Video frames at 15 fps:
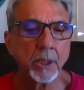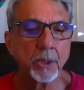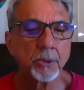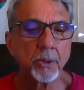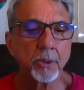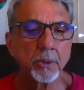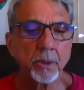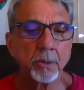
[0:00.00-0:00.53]

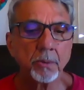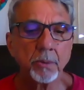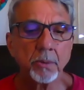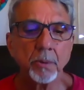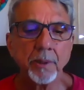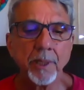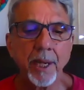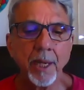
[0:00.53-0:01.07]
So the
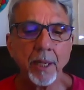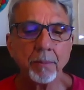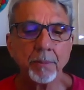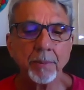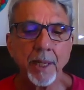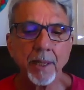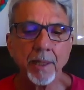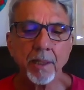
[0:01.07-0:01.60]
guru came,
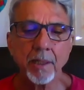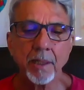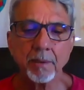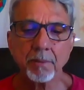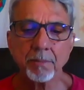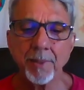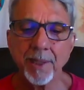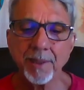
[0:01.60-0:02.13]
then
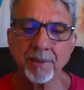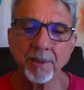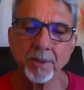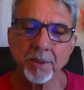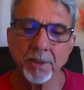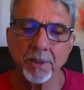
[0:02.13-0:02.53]
another message